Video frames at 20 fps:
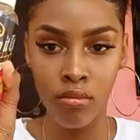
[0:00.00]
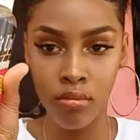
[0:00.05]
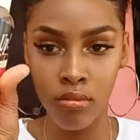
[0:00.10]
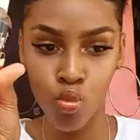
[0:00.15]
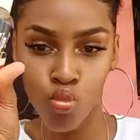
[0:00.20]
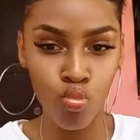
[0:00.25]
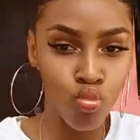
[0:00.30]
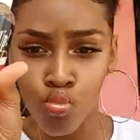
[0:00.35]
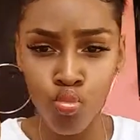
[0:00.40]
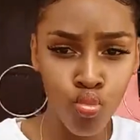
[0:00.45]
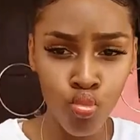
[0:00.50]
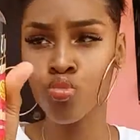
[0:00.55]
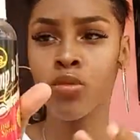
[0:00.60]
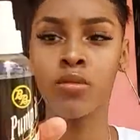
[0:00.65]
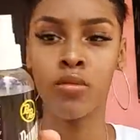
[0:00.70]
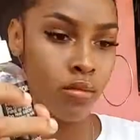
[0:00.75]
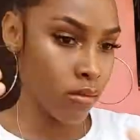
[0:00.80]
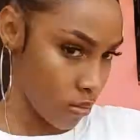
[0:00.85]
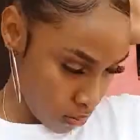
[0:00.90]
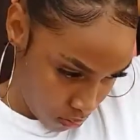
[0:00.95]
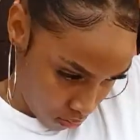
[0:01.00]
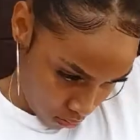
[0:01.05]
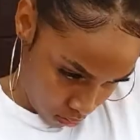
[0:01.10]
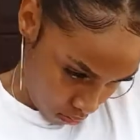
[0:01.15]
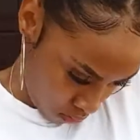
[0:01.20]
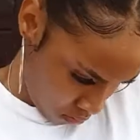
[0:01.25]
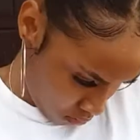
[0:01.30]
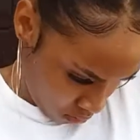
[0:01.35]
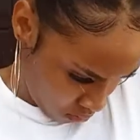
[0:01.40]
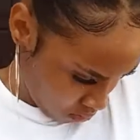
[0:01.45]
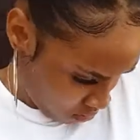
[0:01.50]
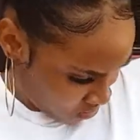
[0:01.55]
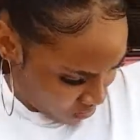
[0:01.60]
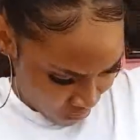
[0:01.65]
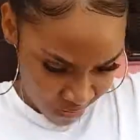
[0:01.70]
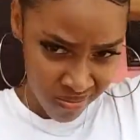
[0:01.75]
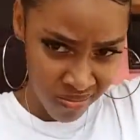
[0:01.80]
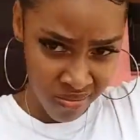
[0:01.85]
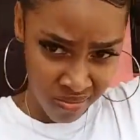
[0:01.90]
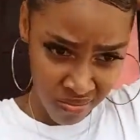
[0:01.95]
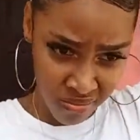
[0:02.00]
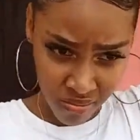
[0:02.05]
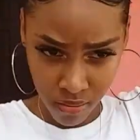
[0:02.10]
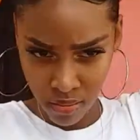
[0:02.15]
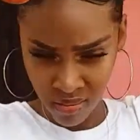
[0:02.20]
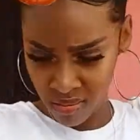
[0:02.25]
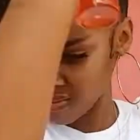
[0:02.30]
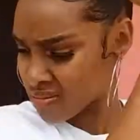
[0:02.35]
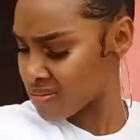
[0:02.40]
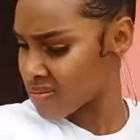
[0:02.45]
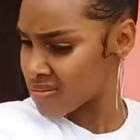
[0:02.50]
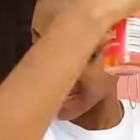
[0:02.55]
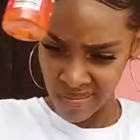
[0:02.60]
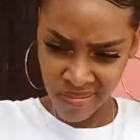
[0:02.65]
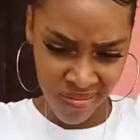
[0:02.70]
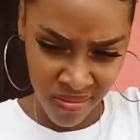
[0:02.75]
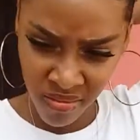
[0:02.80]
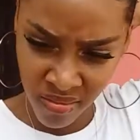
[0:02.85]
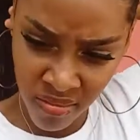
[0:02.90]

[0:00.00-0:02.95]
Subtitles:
next I'm gonna just be spraying it with some pumped up spritz.